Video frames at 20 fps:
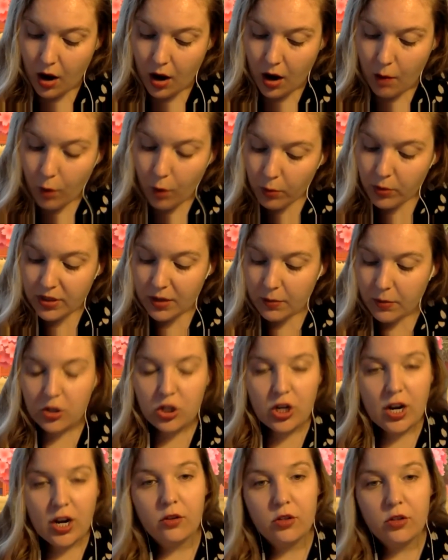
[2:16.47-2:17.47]
what were some of the
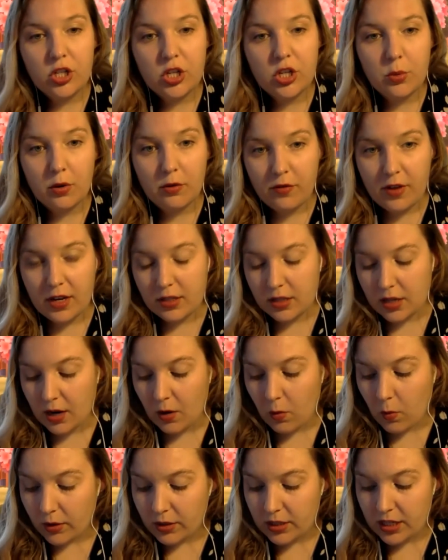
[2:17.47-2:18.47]
challenges you were facing
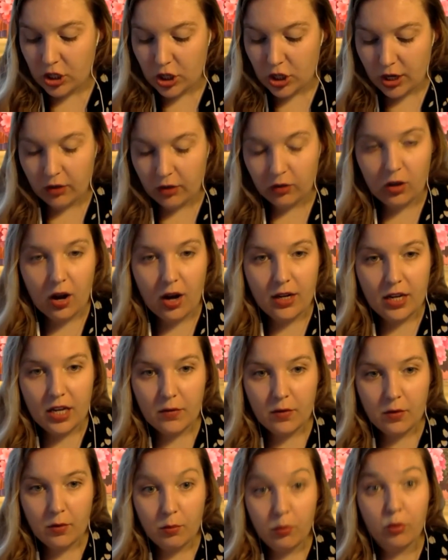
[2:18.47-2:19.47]
while teaching online
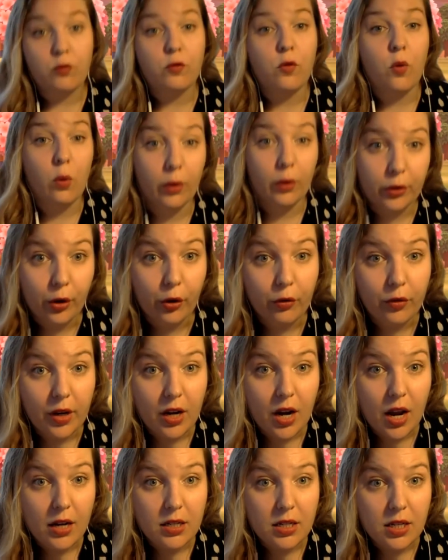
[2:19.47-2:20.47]
even before
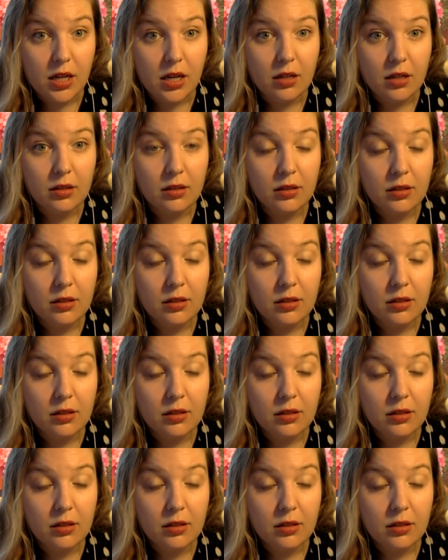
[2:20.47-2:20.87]
COVID-19?